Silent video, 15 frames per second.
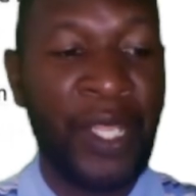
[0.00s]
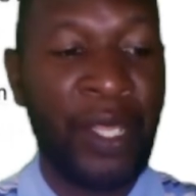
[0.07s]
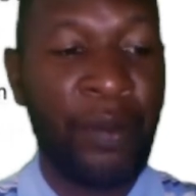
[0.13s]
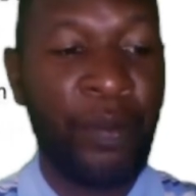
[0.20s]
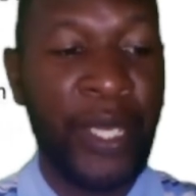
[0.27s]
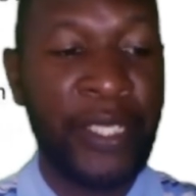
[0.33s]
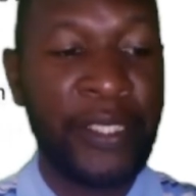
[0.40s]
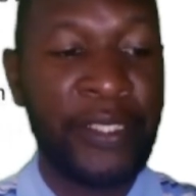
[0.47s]

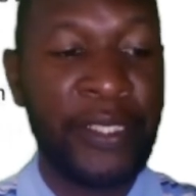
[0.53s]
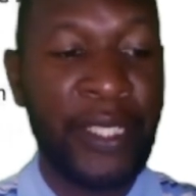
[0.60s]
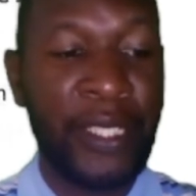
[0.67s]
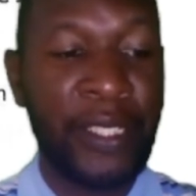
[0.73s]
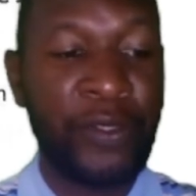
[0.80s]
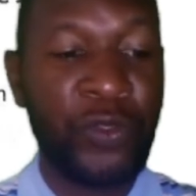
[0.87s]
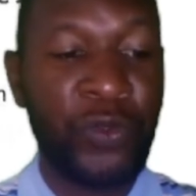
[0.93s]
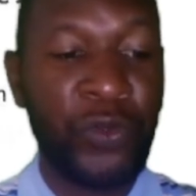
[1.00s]
Part
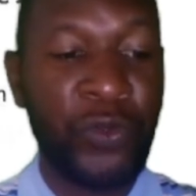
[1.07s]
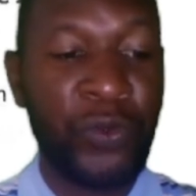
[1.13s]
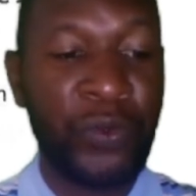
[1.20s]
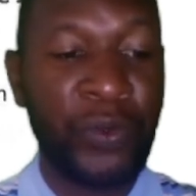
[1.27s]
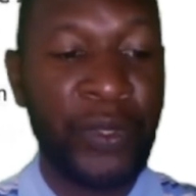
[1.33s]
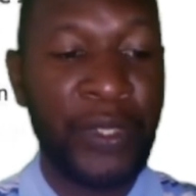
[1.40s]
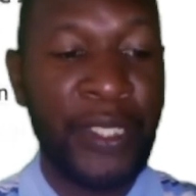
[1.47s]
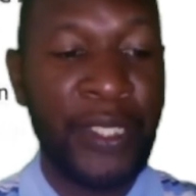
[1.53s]
2.
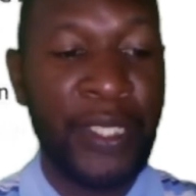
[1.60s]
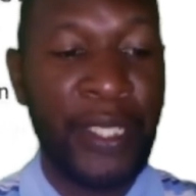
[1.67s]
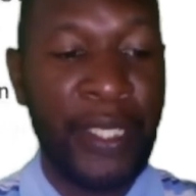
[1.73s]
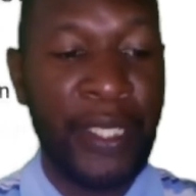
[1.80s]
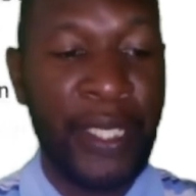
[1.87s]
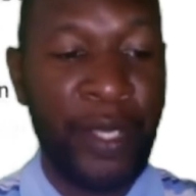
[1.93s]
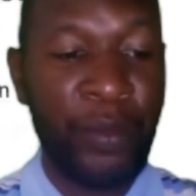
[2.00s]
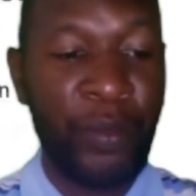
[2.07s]

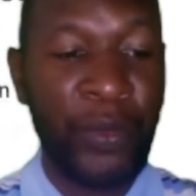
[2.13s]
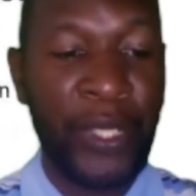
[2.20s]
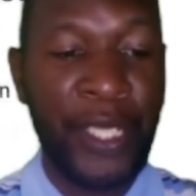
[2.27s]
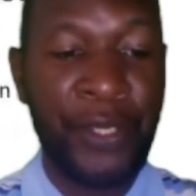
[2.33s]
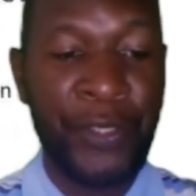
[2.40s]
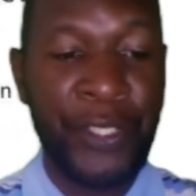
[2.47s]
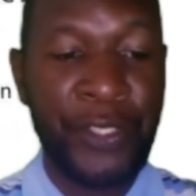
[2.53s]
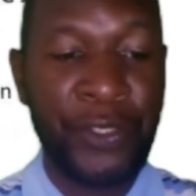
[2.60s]
Name a
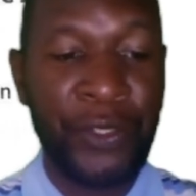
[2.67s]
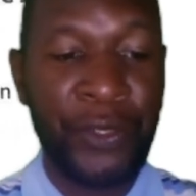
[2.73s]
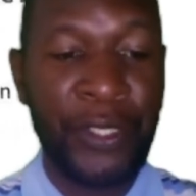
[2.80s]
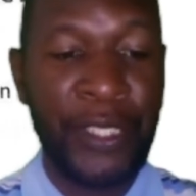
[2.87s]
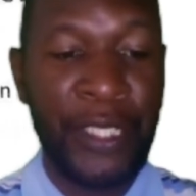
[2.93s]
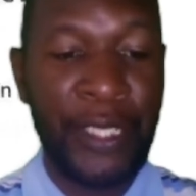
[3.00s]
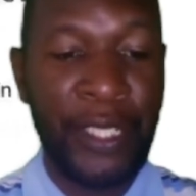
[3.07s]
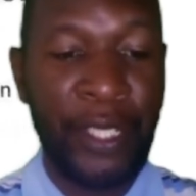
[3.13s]
region
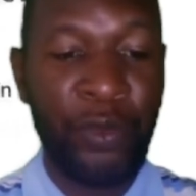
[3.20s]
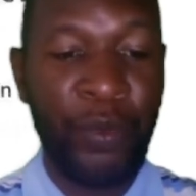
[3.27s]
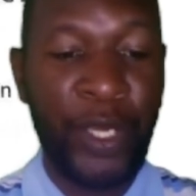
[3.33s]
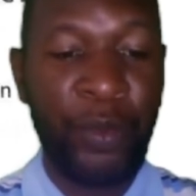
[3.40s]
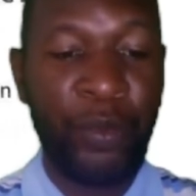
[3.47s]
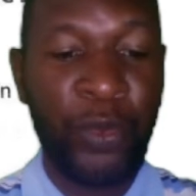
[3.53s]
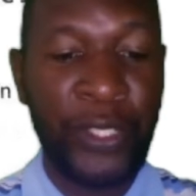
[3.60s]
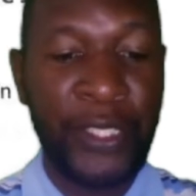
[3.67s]
in the human
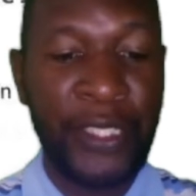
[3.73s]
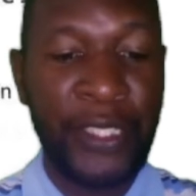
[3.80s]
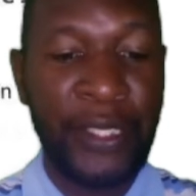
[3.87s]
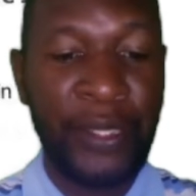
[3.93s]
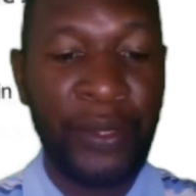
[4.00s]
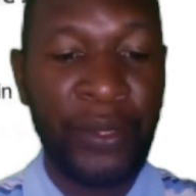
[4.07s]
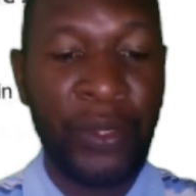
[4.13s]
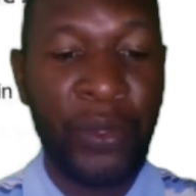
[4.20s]
body
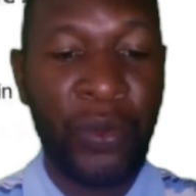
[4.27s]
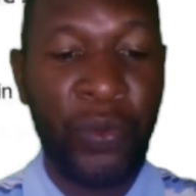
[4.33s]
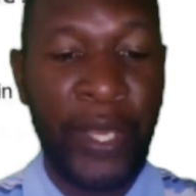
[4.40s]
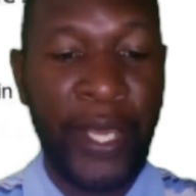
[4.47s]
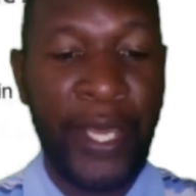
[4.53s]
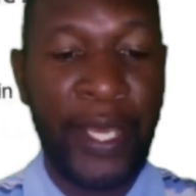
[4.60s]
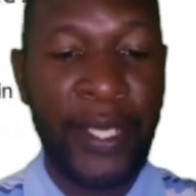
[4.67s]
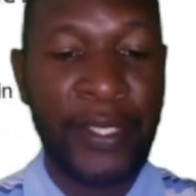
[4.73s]

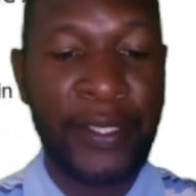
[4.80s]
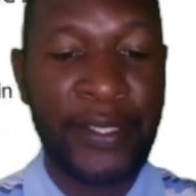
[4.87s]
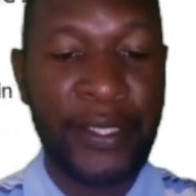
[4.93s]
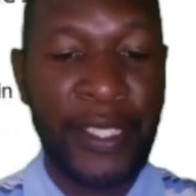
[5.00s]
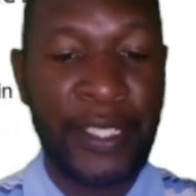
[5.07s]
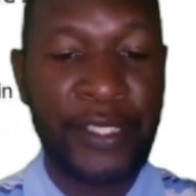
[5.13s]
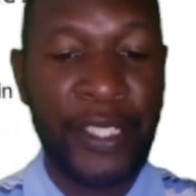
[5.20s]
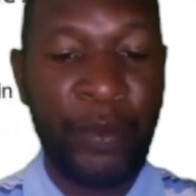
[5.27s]
where
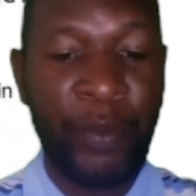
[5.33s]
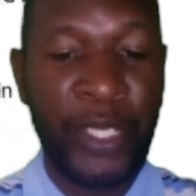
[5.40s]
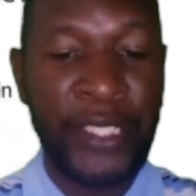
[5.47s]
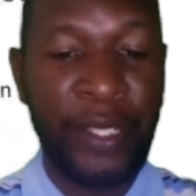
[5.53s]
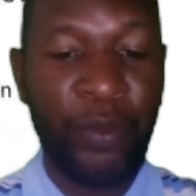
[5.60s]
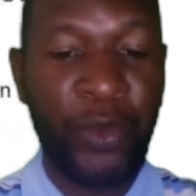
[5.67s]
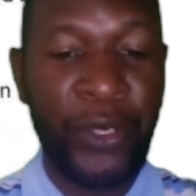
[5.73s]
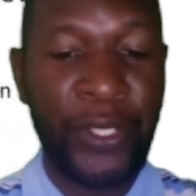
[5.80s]
such a
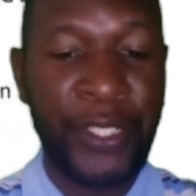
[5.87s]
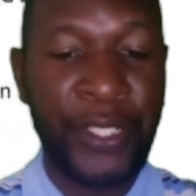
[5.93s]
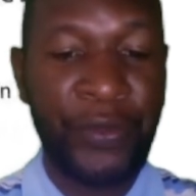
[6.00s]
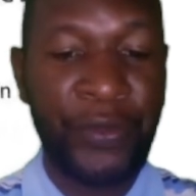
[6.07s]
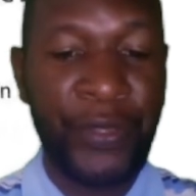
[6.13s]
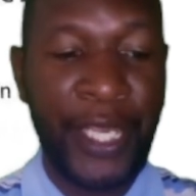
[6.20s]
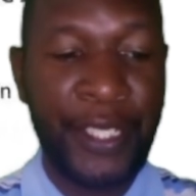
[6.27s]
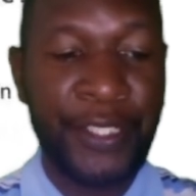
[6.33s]
metabolic
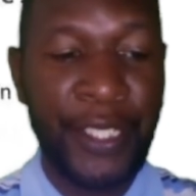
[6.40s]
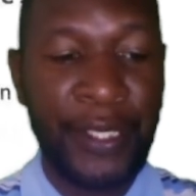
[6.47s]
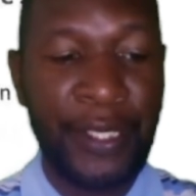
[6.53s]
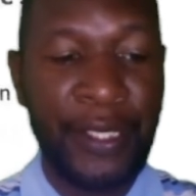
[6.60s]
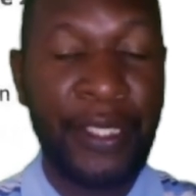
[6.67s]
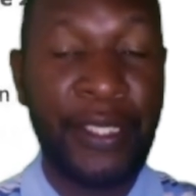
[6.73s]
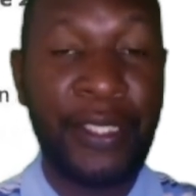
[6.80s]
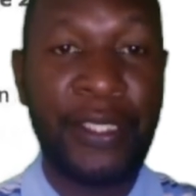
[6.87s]
reaction
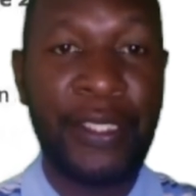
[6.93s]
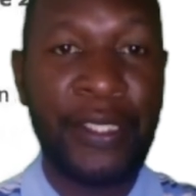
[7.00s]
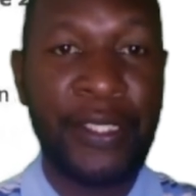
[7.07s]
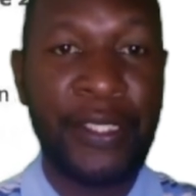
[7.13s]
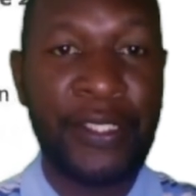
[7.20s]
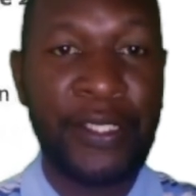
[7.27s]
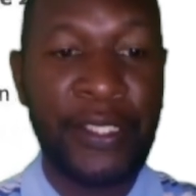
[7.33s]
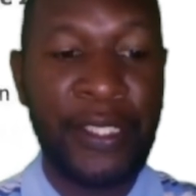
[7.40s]
in
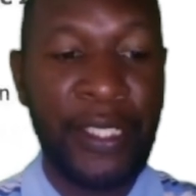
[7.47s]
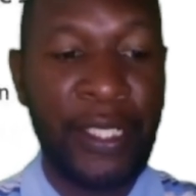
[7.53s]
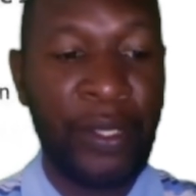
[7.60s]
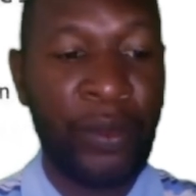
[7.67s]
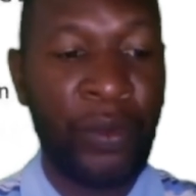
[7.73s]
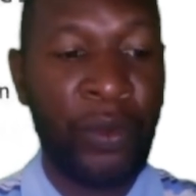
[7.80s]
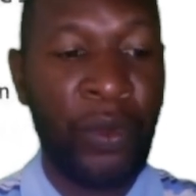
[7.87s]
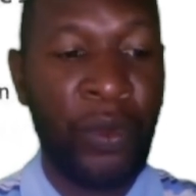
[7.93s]

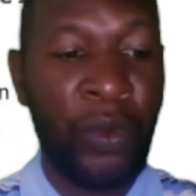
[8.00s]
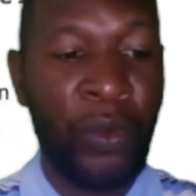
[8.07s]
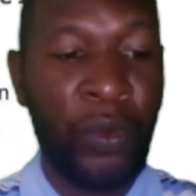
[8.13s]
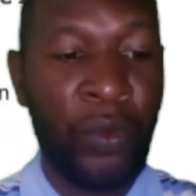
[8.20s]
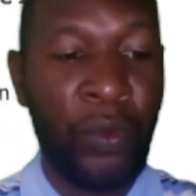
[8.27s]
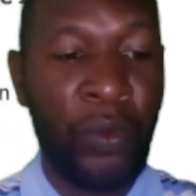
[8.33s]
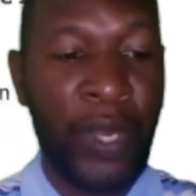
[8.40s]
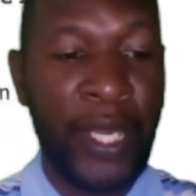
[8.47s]

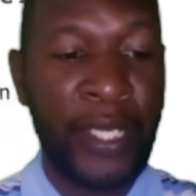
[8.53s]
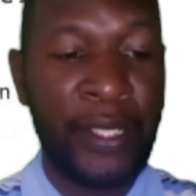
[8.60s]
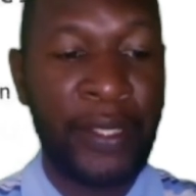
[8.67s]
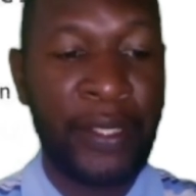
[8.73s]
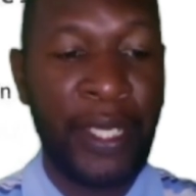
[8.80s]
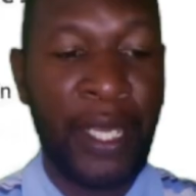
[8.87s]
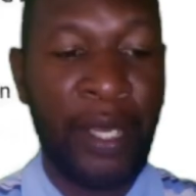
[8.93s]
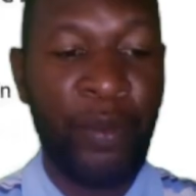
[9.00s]
C1
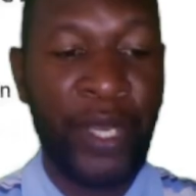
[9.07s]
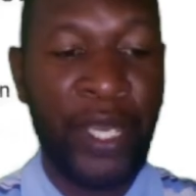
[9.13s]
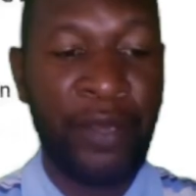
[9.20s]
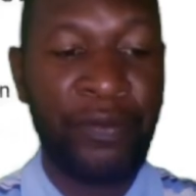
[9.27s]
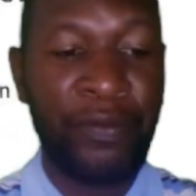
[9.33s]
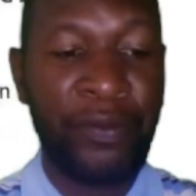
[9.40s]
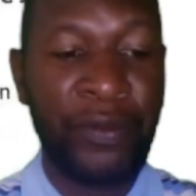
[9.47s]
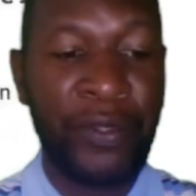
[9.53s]

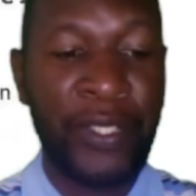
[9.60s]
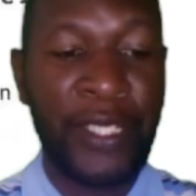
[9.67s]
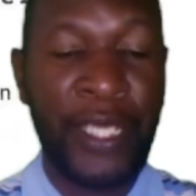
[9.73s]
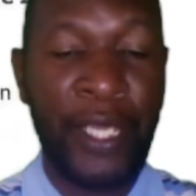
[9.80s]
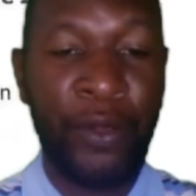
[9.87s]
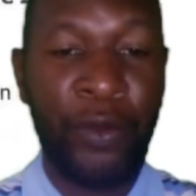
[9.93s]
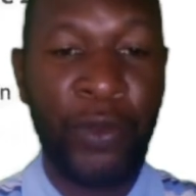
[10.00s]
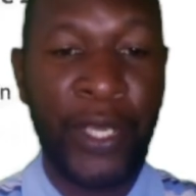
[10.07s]
above
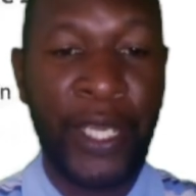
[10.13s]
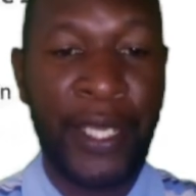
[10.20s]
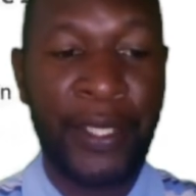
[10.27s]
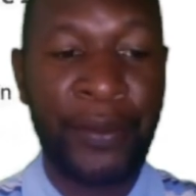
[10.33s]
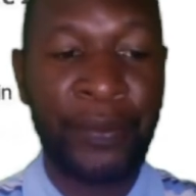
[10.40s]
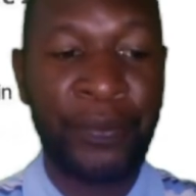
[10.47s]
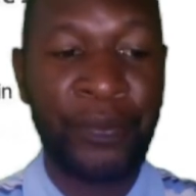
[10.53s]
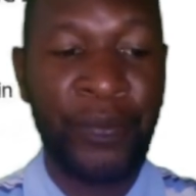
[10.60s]
can occur.
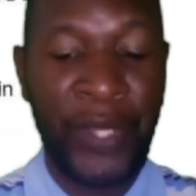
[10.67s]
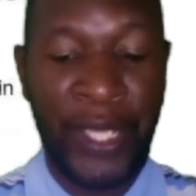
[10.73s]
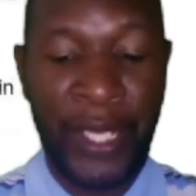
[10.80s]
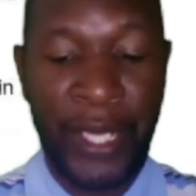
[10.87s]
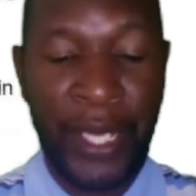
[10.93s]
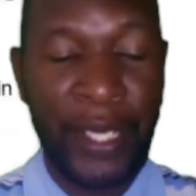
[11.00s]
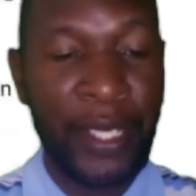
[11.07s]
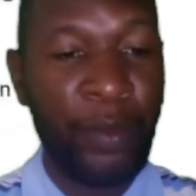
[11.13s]

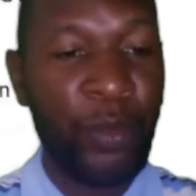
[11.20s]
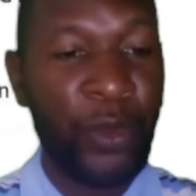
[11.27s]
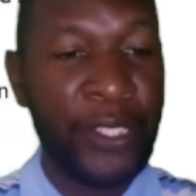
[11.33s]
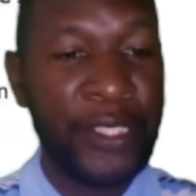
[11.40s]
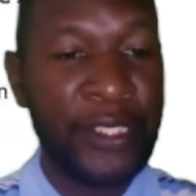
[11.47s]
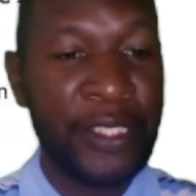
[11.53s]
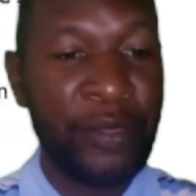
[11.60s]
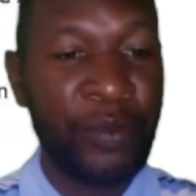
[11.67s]

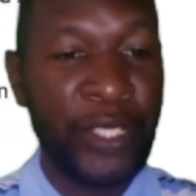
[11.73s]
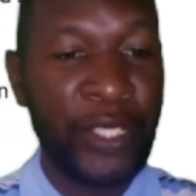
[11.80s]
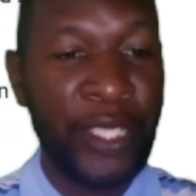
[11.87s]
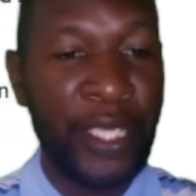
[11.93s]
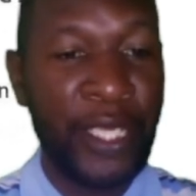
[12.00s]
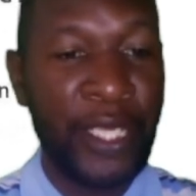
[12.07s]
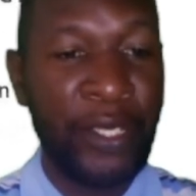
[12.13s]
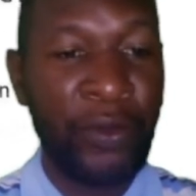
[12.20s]
Anabolism can
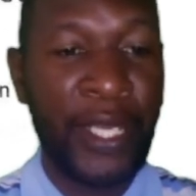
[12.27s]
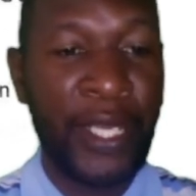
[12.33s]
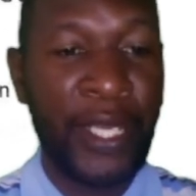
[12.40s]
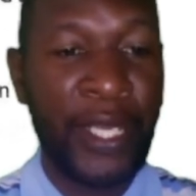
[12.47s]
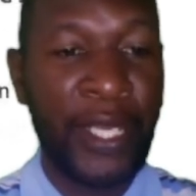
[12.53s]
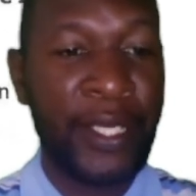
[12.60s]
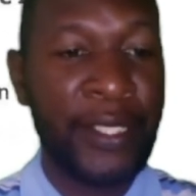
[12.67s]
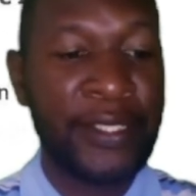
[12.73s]

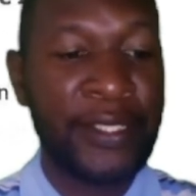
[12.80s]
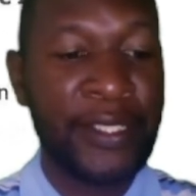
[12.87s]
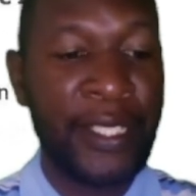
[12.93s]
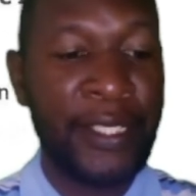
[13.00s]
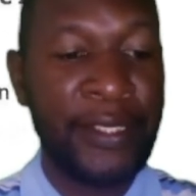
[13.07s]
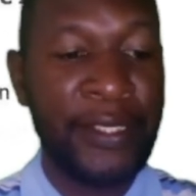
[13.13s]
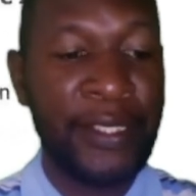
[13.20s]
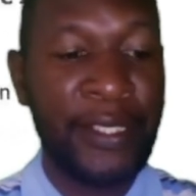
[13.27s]
occur inside
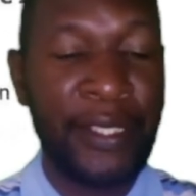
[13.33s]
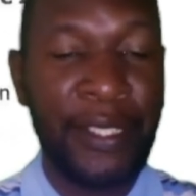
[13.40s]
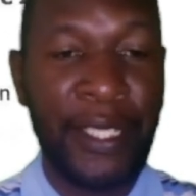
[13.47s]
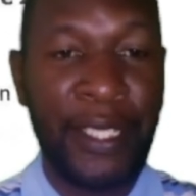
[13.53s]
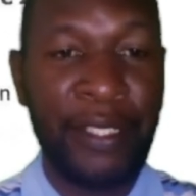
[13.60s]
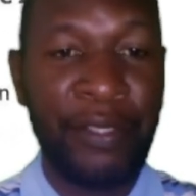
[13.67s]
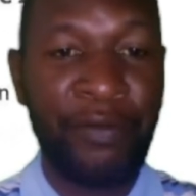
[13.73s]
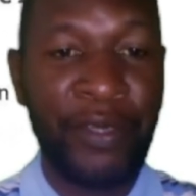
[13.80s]
the
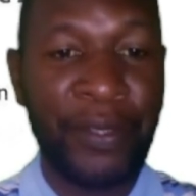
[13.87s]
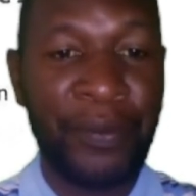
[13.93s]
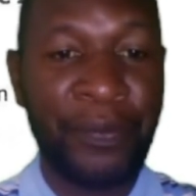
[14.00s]
liver.